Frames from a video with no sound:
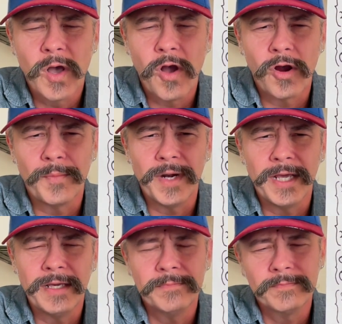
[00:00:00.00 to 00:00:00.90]

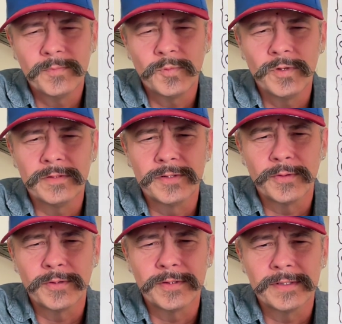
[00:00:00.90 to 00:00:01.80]
harmony, will
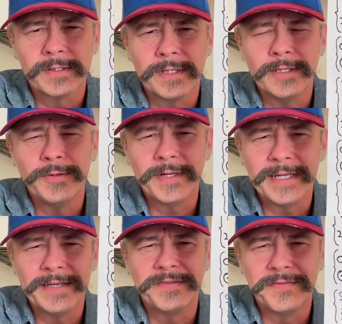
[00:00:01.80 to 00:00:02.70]
towards the
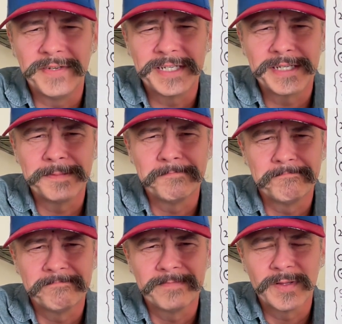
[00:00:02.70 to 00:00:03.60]
unity of division,
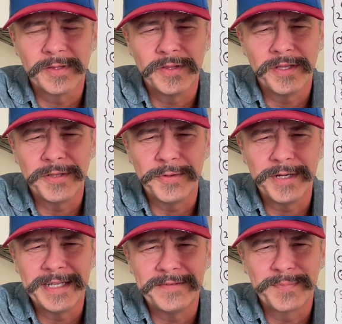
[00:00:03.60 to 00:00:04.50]
the
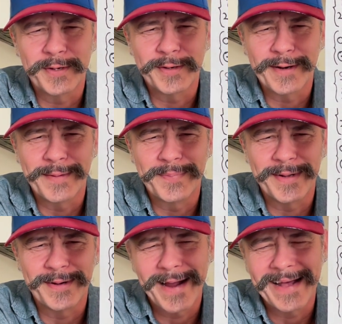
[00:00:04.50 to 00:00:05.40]
unity of
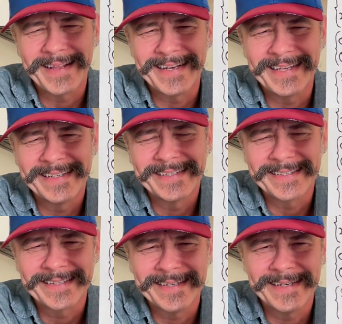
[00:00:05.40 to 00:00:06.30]
plurality, and just